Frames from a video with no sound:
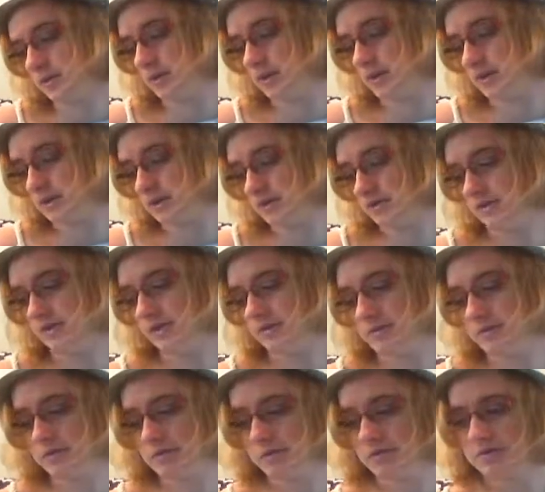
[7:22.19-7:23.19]
We're going to do
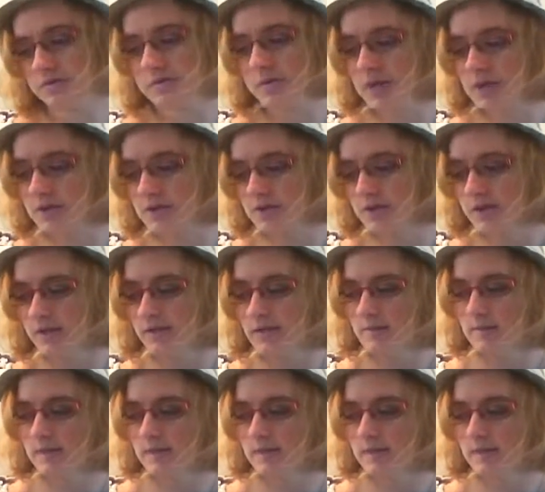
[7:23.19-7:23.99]
Seven Dwarfs Mine Train,